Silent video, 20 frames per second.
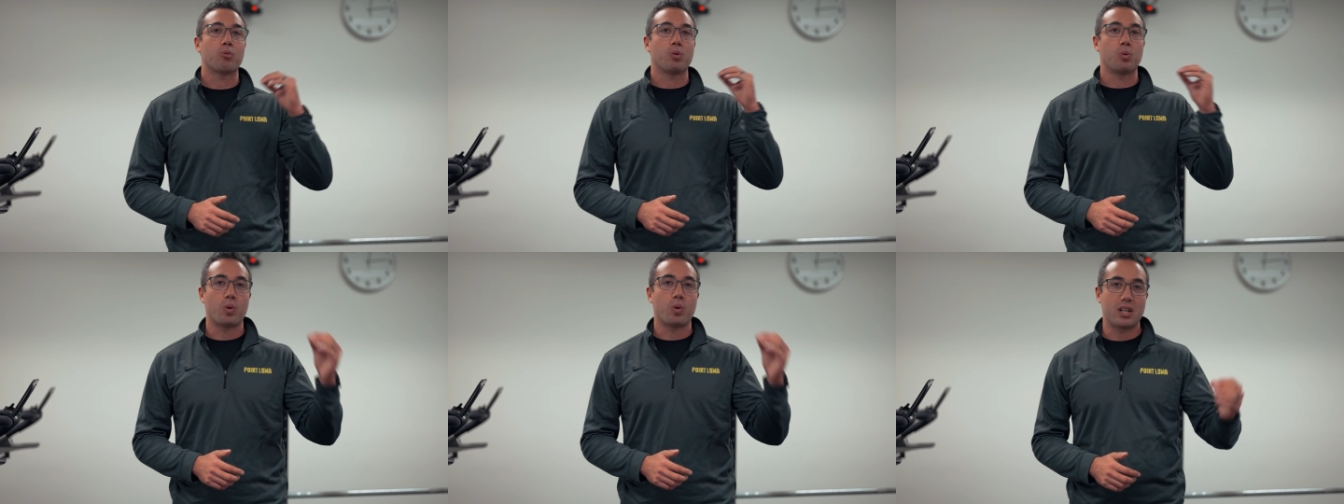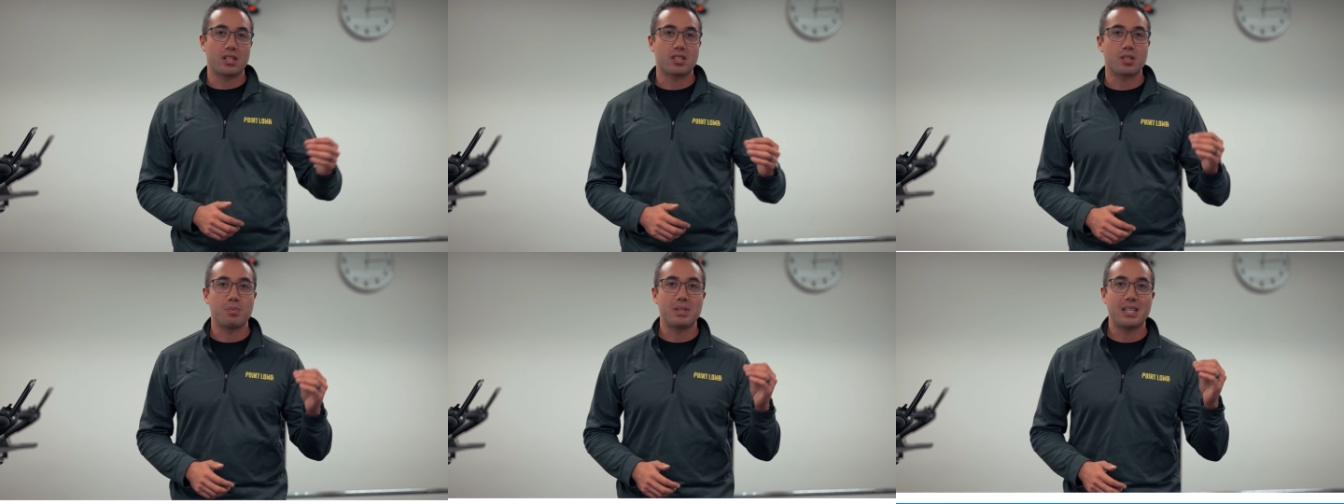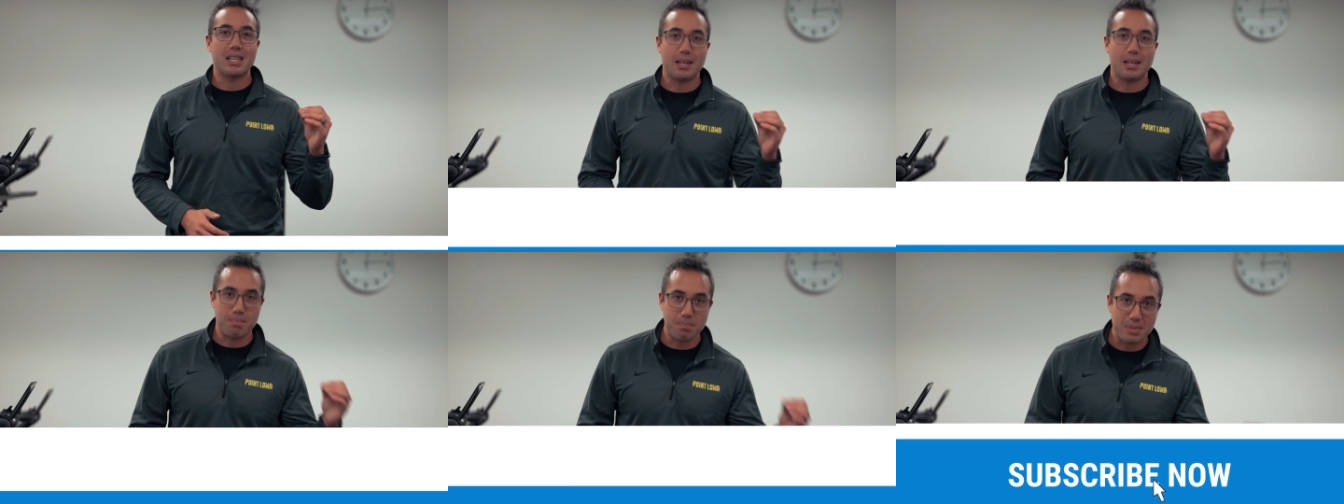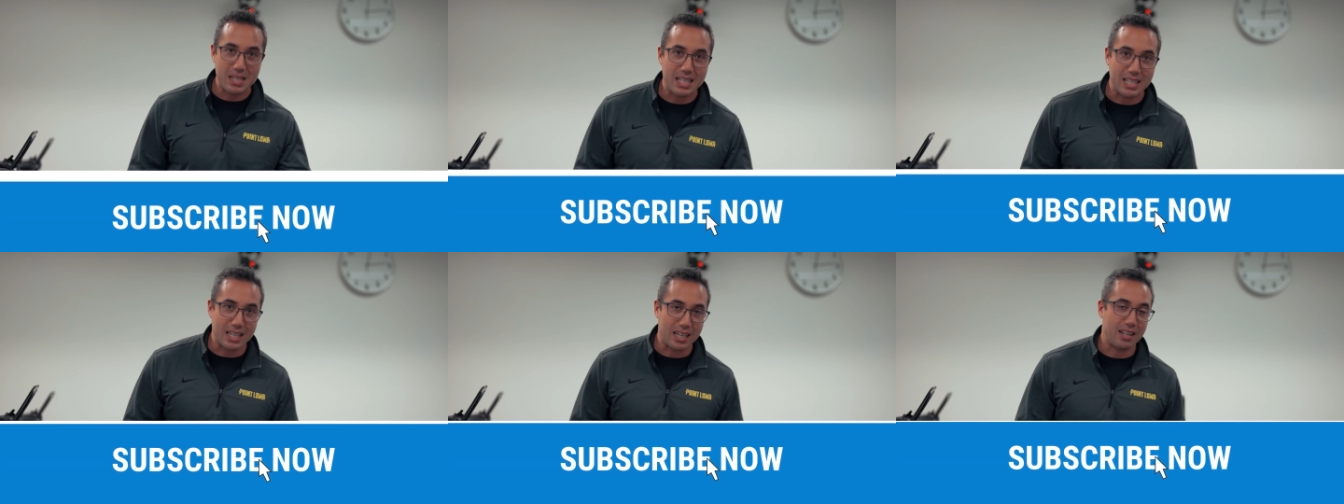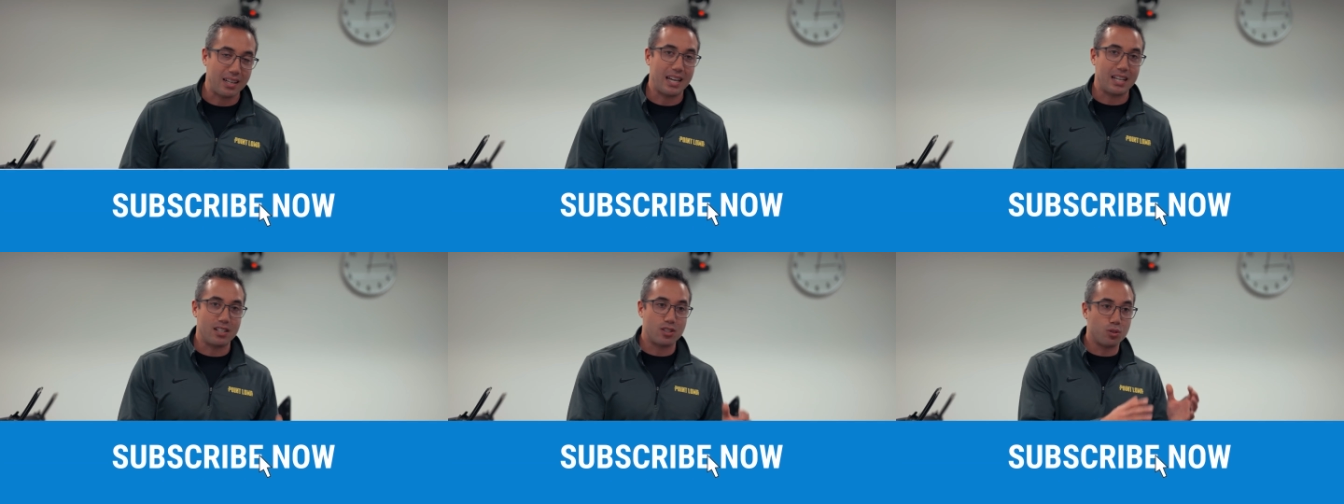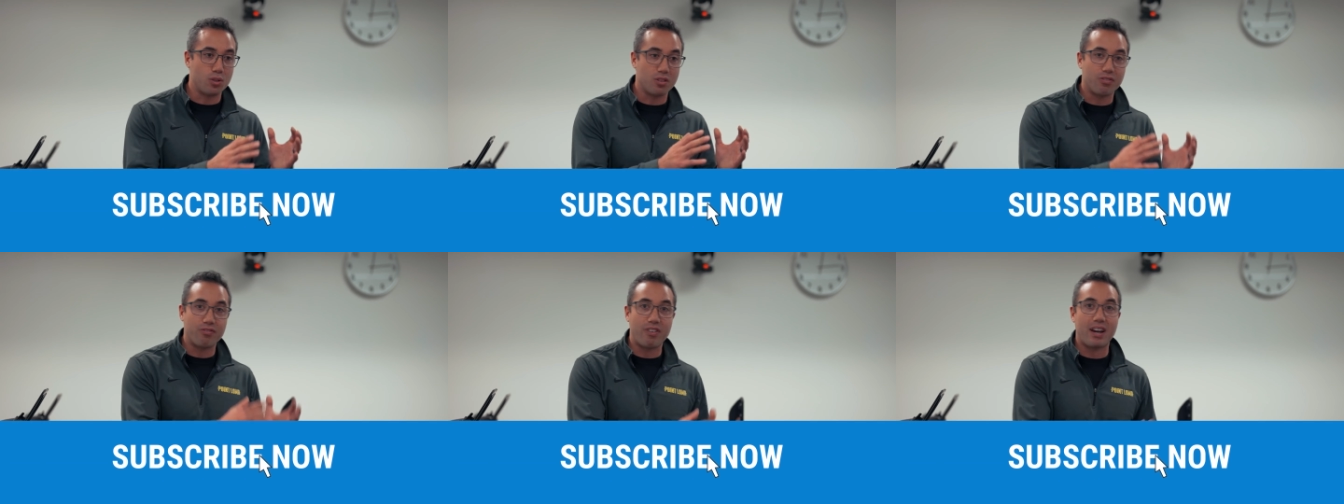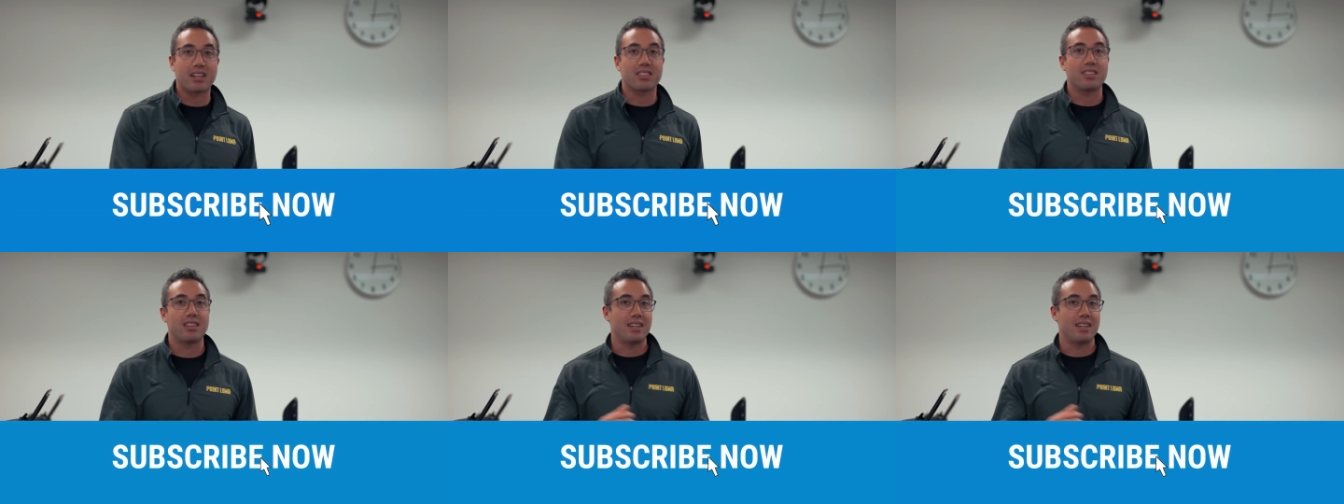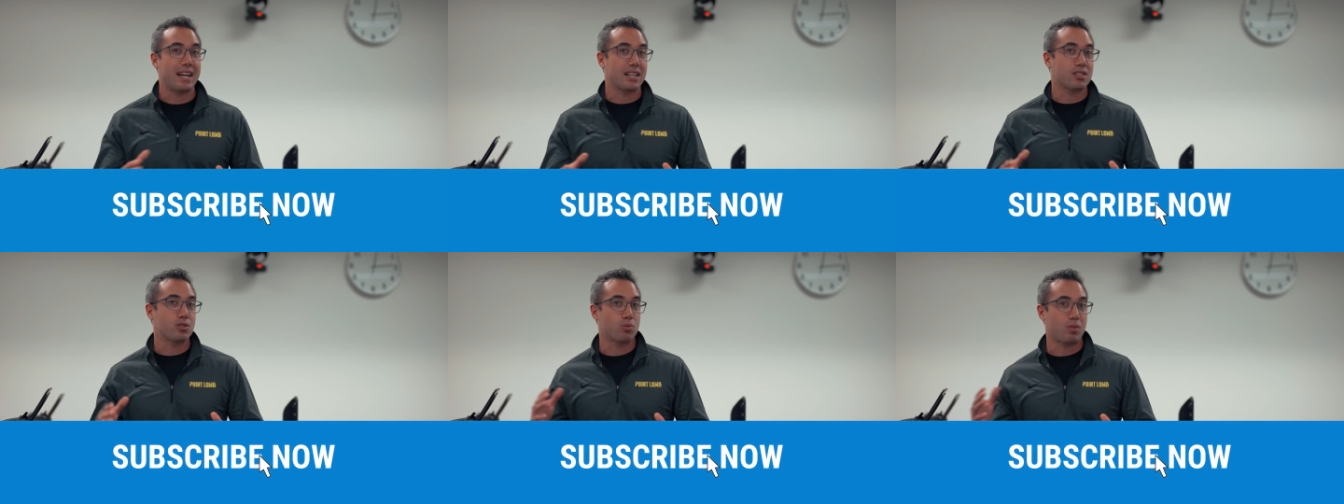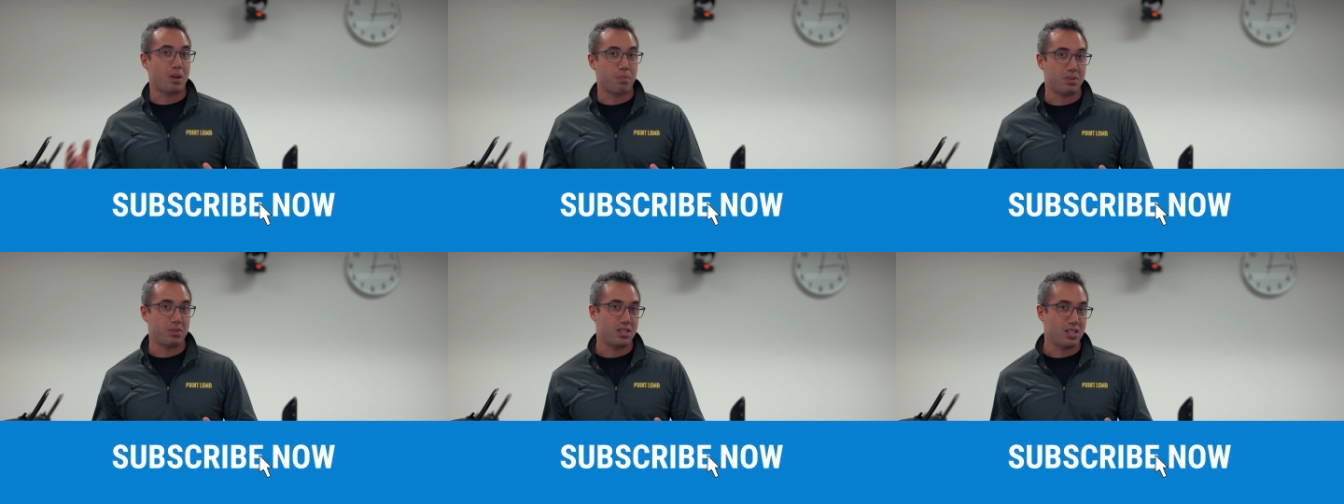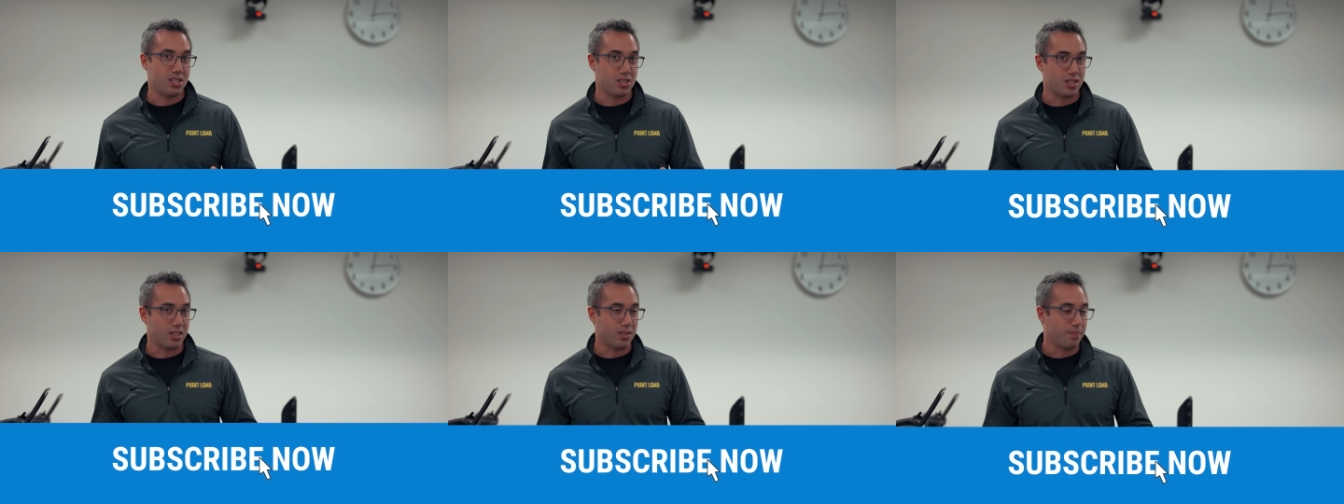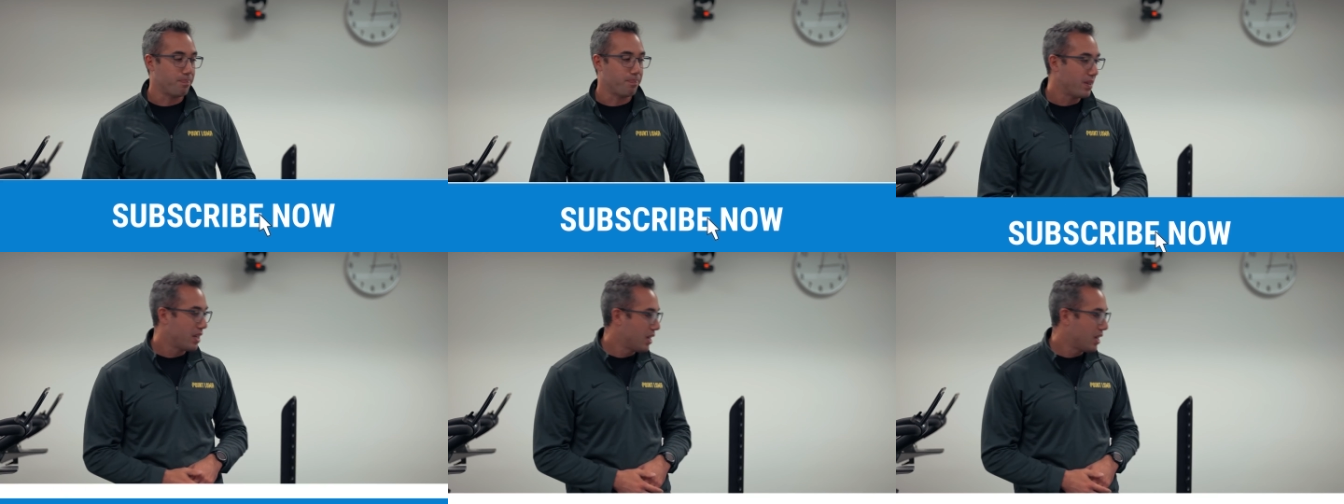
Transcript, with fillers: we want it to be immediate and to affect the next repetition.